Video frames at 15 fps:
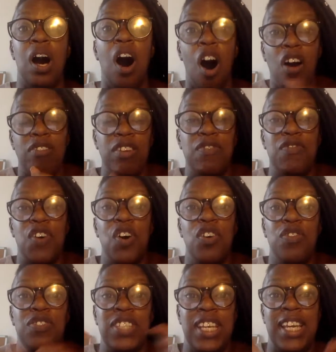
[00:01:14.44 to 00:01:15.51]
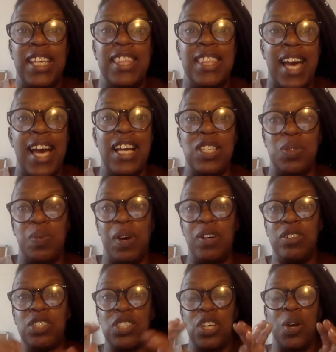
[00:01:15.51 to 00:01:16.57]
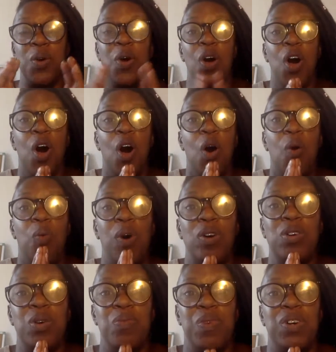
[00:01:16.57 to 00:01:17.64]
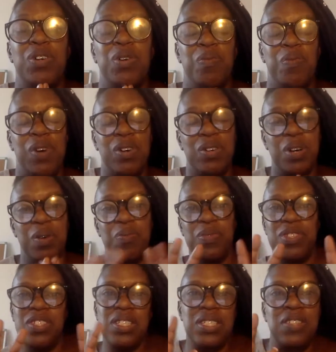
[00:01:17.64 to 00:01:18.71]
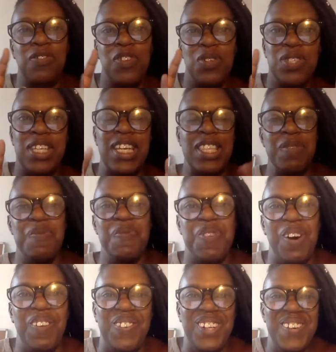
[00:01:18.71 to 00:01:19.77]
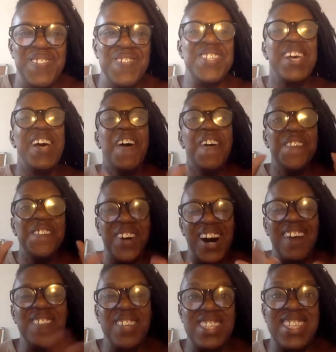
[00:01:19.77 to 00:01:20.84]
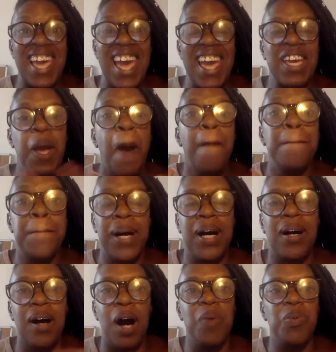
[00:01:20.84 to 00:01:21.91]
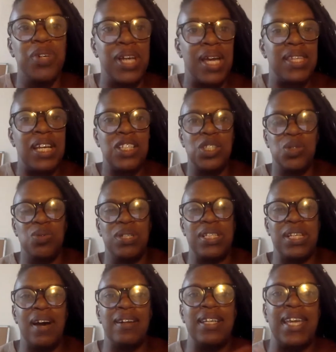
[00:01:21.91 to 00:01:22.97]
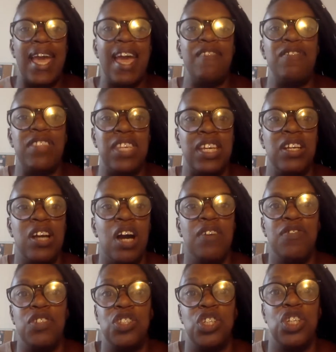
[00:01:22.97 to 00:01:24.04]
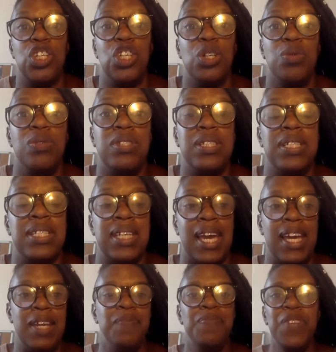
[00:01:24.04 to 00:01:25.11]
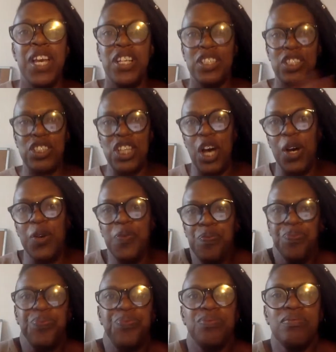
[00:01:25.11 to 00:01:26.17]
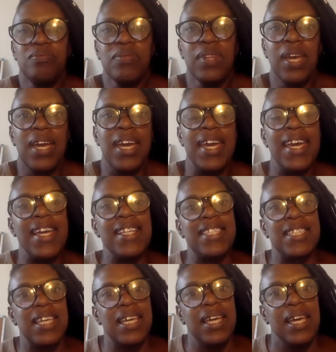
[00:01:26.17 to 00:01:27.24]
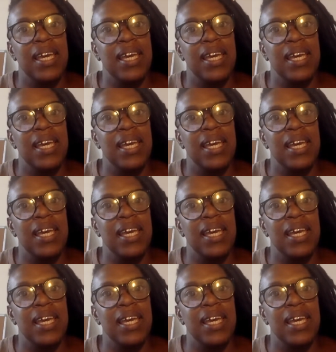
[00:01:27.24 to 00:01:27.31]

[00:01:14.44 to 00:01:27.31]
are involved in that as well, so welcome, welcome, welcome. Just a few teething problems, but with tech, but I will get that sorted out and get everything over to you today. So it's